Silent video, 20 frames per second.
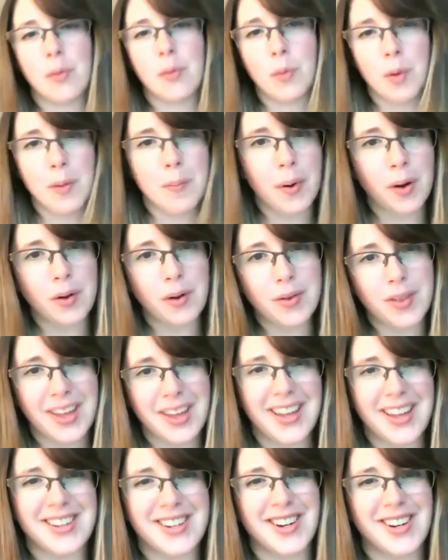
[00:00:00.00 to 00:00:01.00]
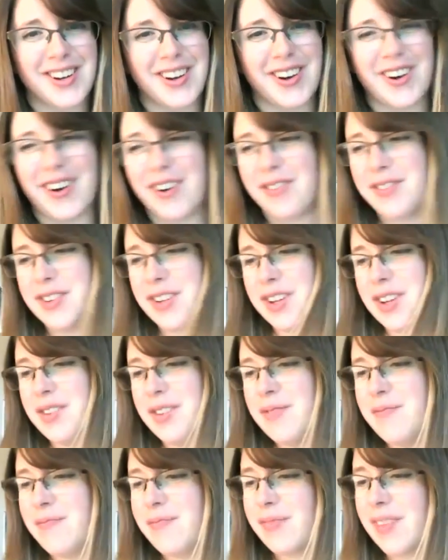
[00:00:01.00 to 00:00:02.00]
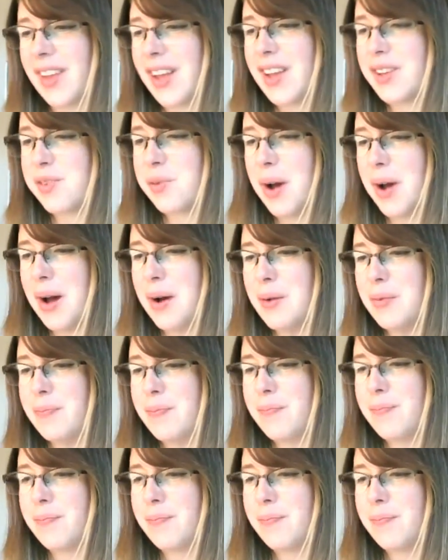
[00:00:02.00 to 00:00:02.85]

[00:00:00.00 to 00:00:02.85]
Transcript: we're both here to look after you as well.